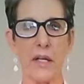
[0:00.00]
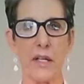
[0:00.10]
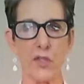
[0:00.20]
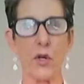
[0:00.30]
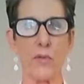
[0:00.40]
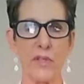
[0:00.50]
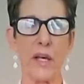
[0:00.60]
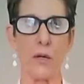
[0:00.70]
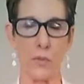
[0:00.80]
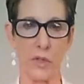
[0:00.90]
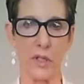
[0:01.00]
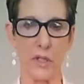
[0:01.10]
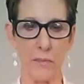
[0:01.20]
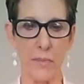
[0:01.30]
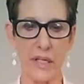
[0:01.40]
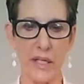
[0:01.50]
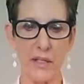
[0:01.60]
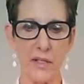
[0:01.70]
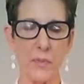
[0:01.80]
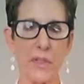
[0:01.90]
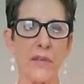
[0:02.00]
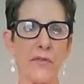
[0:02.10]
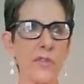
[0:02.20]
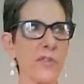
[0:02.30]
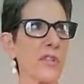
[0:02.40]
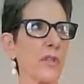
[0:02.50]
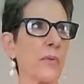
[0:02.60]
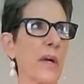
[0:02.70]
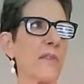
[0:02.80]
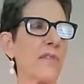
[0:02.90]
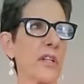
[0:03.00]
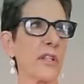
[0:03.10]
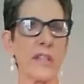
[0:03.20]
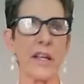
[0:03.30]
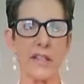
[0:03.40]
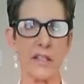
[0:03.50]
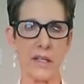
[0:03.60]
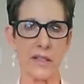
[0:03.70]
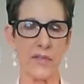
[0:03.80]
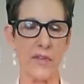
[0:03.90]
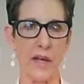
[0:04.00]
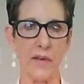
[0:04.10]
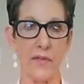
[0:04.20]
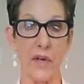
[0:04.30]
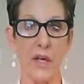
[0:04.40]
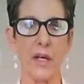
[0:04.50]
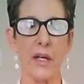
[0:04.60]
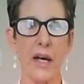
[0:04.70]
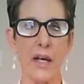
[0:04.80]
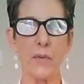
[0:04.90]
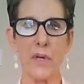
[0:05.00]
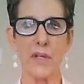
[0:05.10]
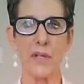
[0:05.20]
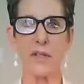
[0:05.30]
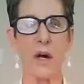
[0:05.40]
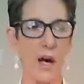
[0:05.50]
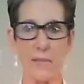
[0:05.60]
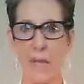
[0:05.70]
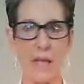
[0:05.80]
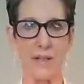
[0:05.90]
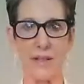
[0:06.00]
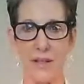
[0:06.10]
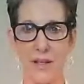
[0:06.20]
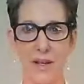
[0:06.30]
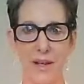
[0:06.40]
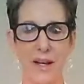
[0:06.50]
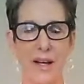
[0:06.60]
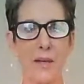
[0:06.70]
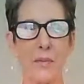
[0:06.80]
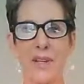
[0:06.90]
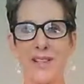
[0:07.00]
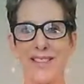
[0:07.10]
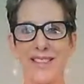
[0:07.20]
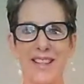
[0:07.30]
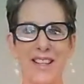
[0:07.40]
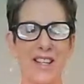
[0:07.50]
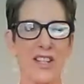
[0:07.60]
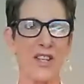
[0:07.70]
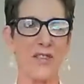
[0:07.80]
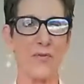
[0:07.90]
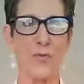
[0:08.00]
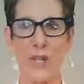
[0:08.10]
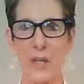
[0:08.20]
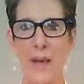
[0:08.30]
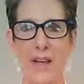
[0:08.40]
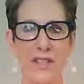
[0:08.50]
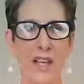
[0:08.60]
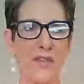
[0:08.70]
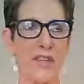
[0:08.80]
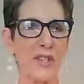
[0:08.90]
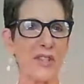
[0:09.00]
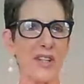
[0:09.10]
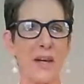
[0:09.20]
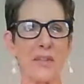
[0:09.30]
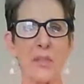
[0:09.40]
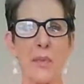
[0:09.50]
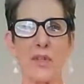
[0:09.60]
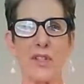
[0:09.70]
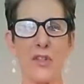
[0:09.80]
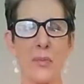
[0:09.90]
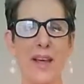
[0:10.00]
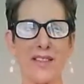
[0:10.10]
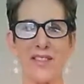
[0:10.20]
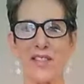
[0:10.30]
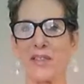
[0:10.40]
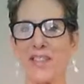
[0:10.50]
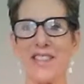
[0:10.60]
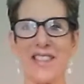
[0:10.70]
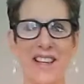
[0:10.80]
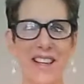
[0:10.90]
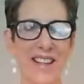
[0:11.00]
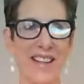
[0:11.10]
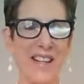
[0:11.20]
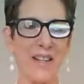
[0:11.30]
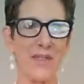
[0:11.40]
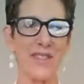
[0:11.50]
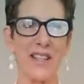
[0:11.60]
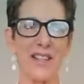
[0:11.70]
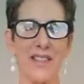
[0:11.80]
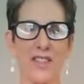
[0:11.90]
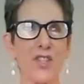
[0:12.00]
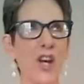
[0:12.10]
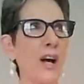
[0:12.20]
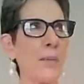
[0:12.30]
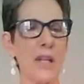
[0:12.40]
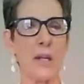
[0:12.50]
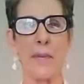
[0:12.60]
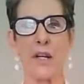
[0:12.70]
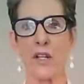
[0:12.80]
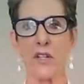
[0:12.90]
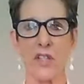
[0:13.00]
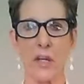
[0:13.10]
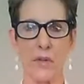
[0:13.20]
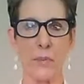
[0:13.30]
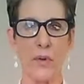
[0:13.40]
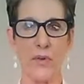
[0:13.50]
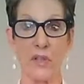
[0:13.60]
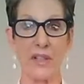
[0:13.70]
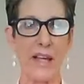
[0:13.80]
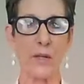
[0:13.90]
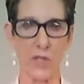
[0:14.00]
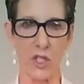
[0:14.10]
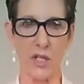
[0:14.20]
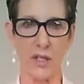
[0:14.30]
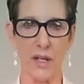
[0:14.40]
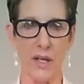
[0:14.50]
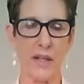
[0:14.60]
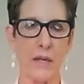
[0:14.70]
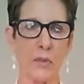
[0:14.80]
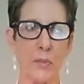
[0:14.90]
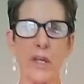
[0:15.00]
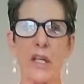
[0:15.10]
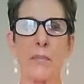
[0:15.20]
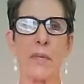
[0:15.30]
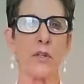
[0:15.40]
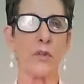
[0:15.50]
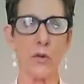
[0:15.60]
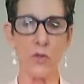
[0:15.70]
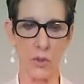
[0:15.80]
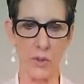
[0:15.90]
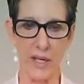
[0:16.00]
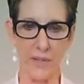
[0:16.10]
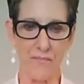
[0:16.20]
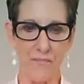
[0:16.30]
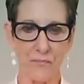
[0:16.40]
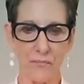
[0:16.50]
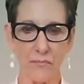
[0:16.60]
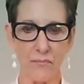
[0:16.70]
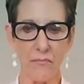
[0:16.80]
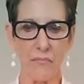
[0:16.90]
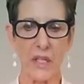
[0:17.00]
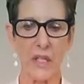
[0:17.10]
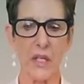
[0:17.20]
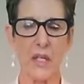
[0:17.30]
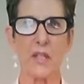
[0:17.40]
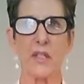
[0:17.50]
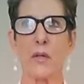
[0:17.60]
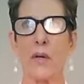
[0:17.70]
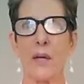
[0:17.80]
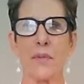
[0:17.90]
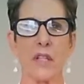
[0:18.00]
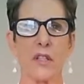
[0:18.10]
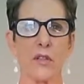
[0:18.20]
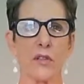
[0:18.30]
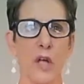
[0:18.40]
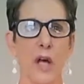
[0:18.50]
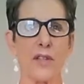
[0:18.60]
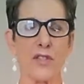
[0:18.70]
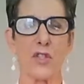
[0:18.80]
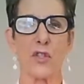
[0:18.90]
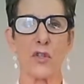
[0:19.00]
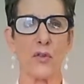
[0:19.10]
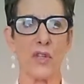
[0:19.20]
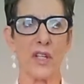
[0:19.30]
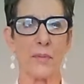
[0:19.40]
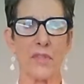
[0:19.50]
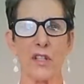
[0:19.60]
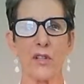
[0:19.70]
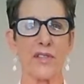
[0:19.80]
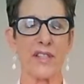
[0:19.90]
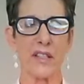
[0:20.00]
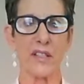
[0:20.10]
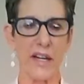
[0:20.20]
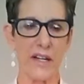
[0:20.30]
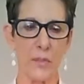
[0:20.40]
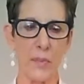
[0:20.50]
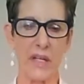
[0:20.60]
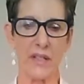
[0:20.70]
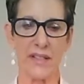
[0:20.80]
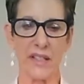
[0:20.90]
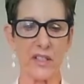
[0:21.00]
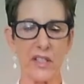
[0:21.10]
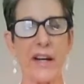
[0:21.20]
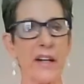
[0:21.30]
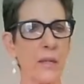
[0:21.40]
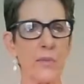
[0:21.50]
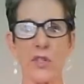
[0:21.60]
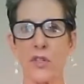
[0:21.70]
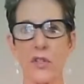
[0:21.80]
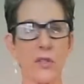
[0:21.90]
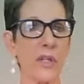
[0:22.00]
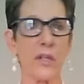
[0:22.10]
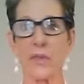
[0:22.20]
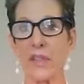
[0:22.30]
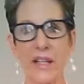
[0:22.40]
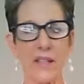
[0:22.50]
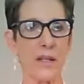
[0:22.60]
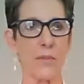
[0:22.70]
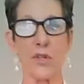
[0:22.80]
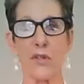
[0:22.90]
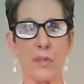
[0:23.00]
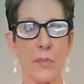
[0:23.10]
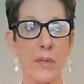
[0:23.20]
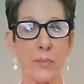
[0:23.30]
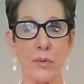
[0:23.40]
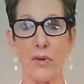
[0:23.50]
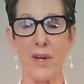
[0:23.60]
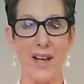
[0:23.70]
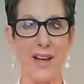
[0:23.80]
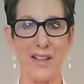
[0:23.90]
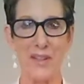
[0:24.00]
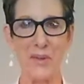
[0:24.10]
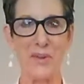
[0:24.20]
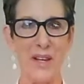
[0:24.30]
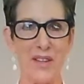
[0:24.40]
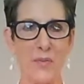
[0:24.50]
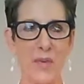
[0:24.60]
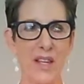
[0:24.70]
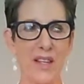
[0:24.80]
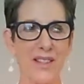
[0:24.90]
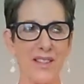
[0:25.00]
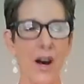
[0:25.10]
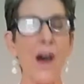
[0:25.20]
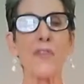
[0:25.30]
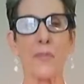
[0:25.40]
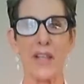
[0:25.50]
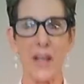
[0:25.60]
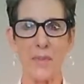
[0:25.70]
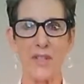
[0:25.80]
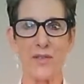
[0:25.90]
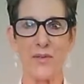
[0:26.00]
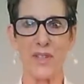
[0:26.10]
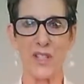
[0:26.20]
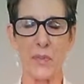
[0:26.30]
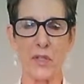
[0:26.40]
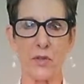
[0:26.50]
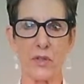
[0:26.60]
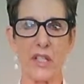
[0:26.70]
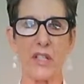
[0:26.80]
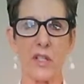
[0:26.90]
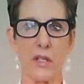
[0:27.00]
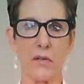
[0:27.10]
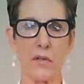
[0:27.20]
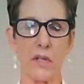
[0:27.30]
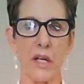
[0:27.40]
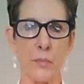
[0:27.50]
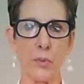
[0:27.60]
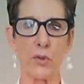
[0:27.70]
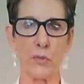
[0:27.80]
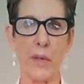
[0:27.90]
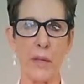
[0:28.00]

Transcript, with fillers: I chose that word because when I first arrived there in 1995, I was a hot mess. I was 40 pounds heavier. I was smoking 2 packs of cigarettes a day. I was in a job and a marriage that were both languishing, that were bringing me no joy. So I was a little lost, you know, I was a little sick and tired of being sick and tired. I'm sure you can relate. I'm sure there are people, you know, that we come into a spiritual teaching kind of